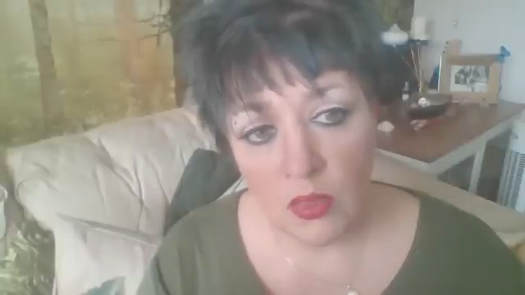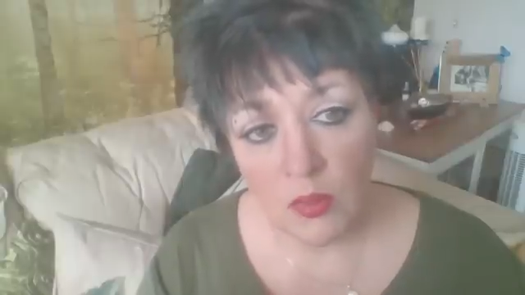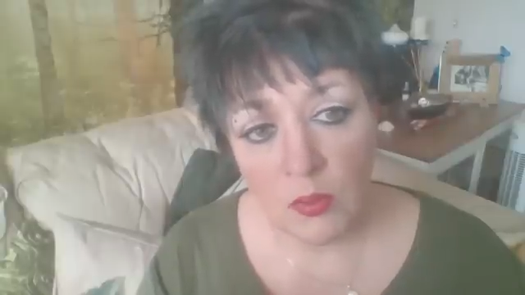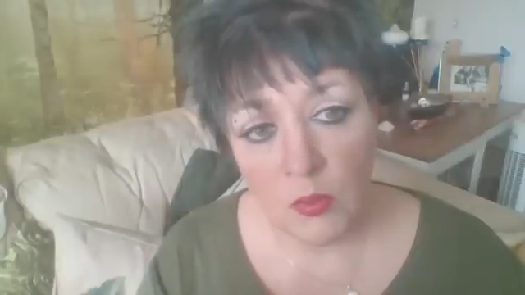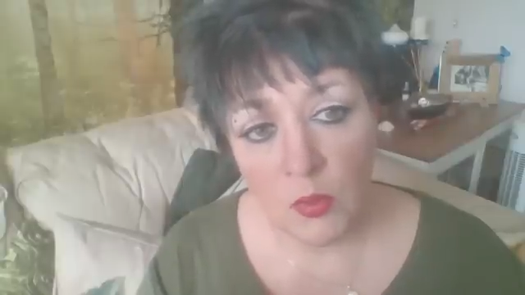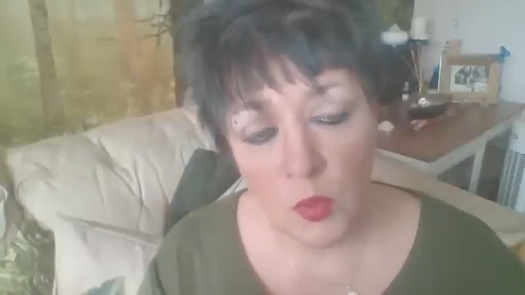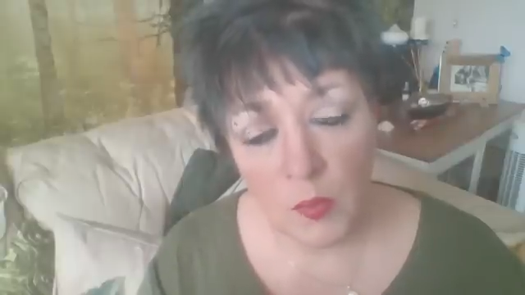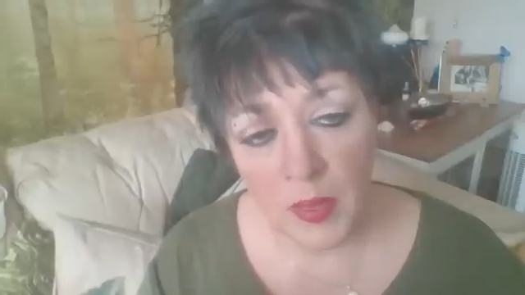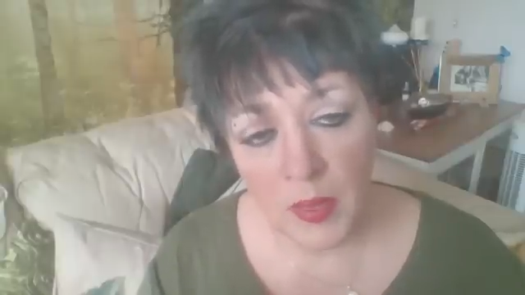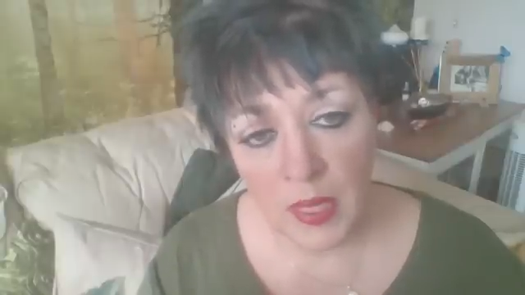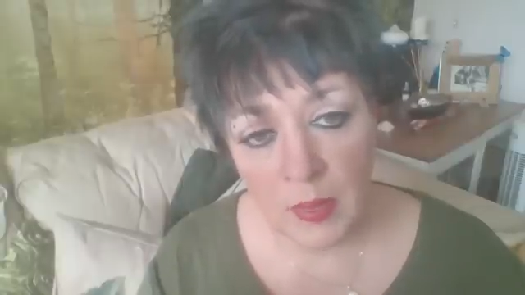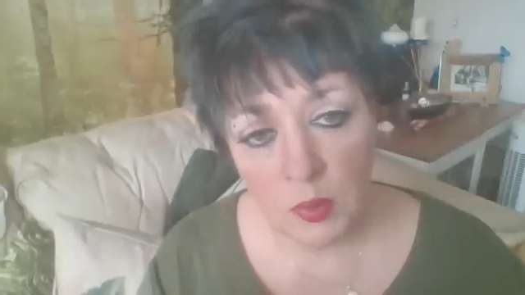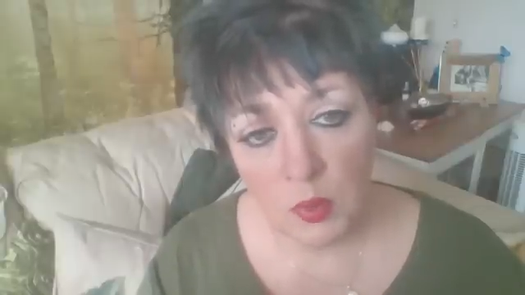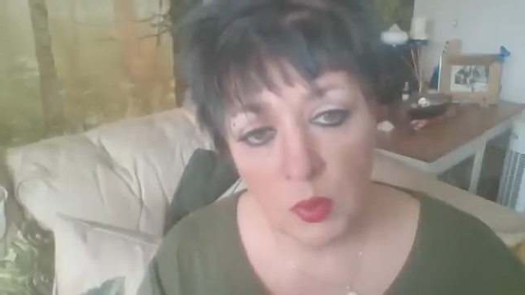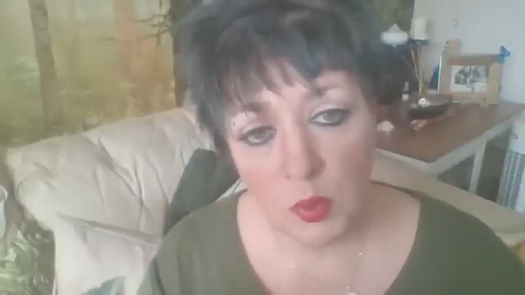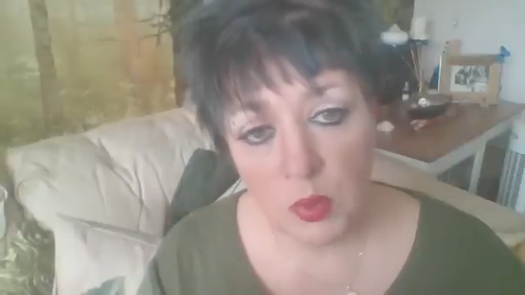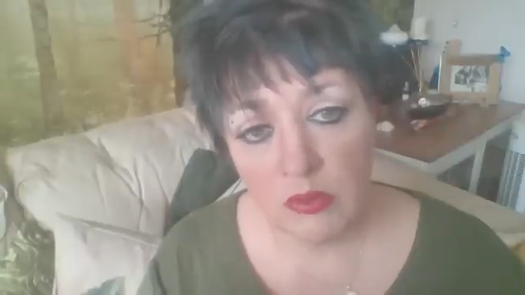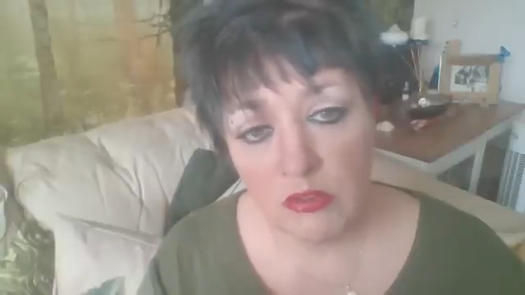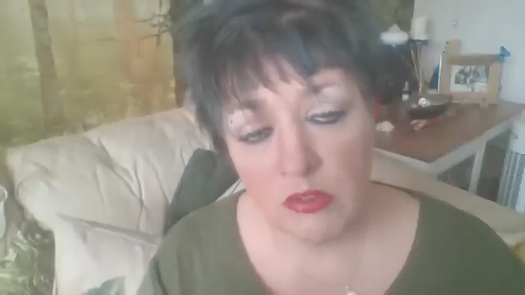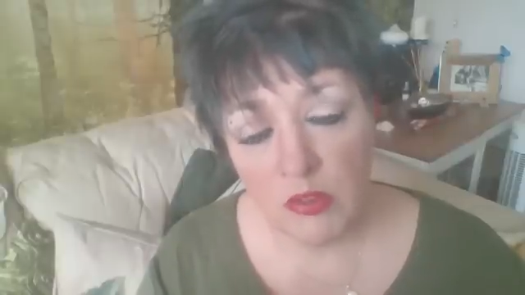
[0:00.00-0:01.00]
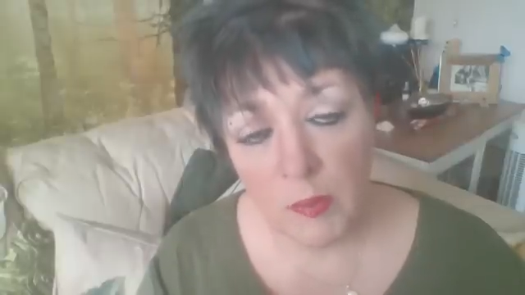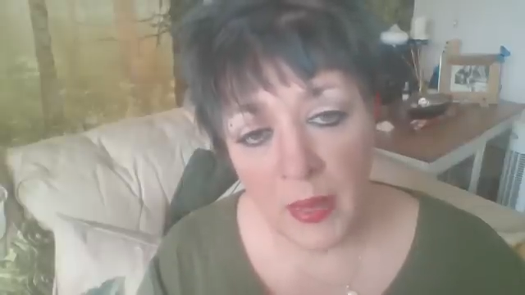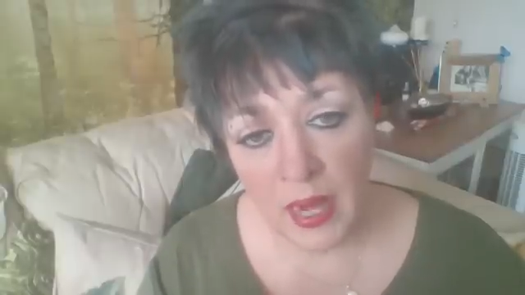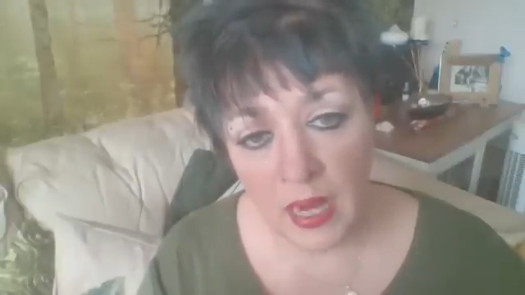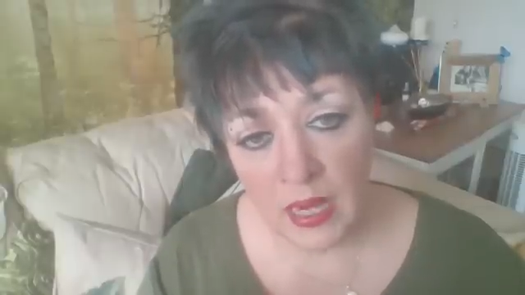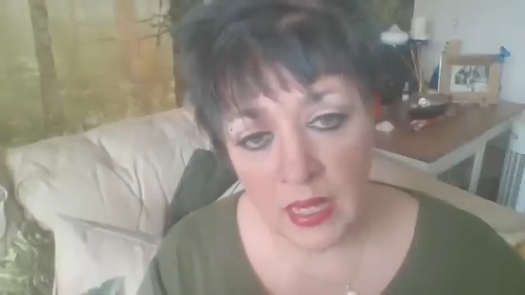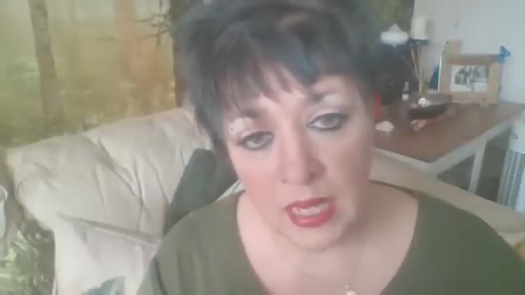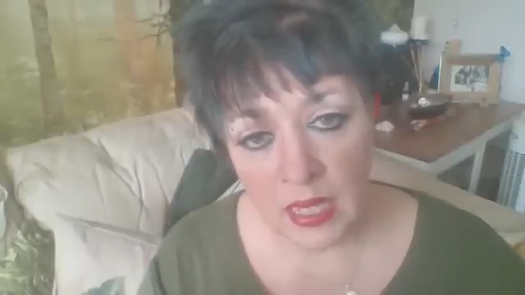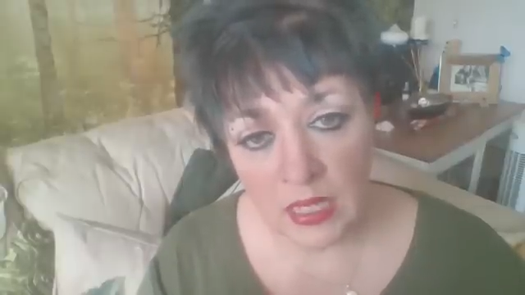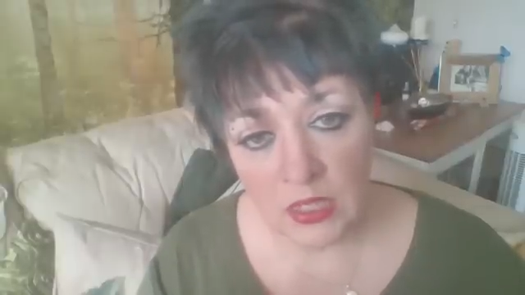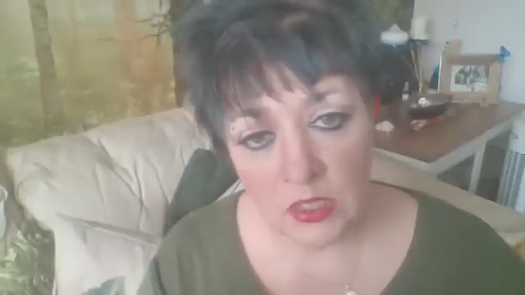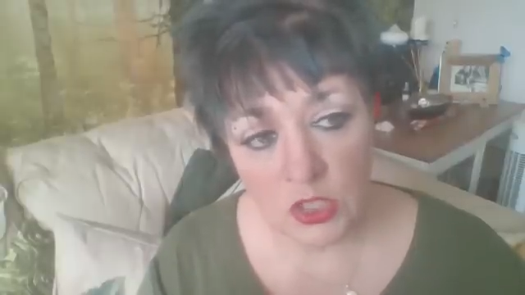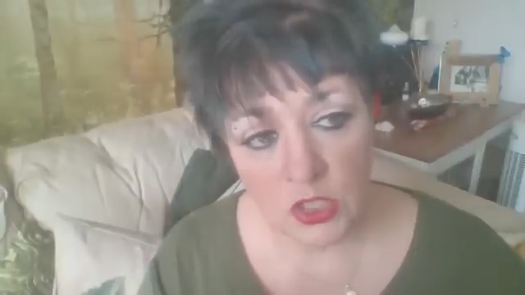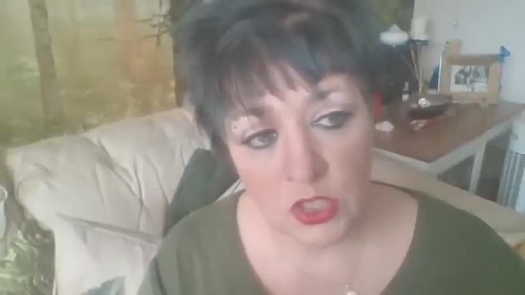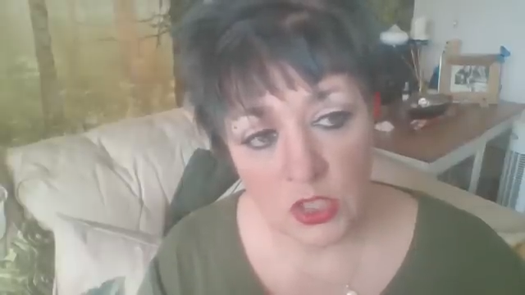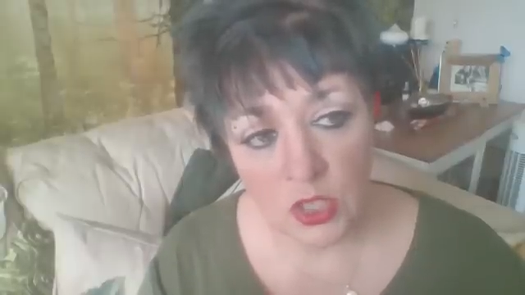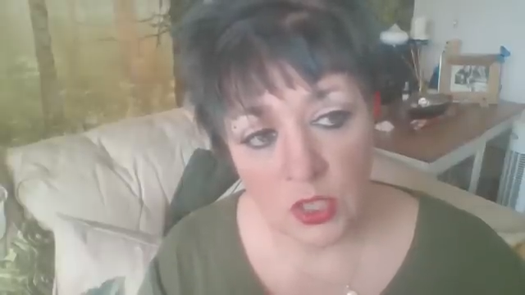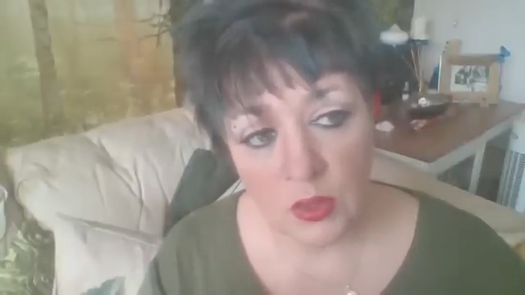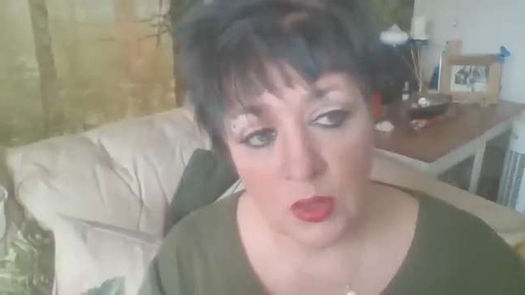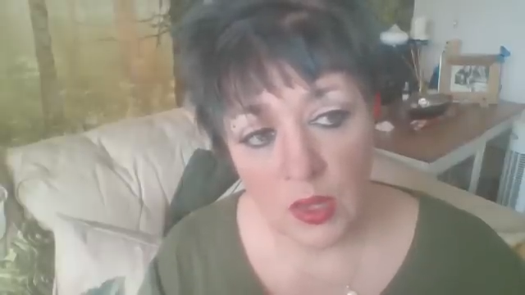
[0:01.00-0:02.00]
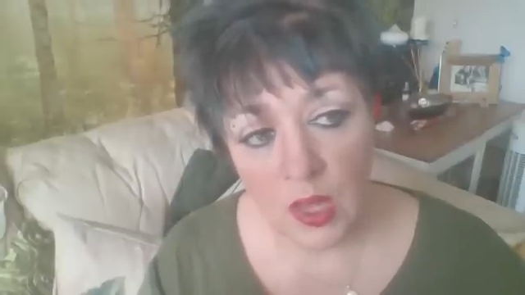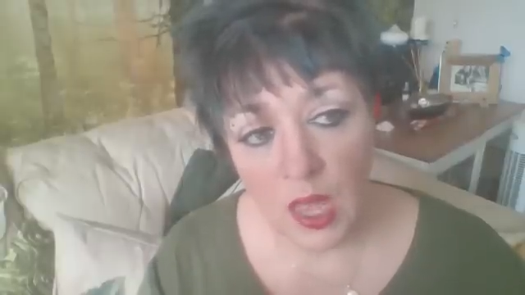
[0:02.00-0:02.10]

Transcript: the more people will rebel against you.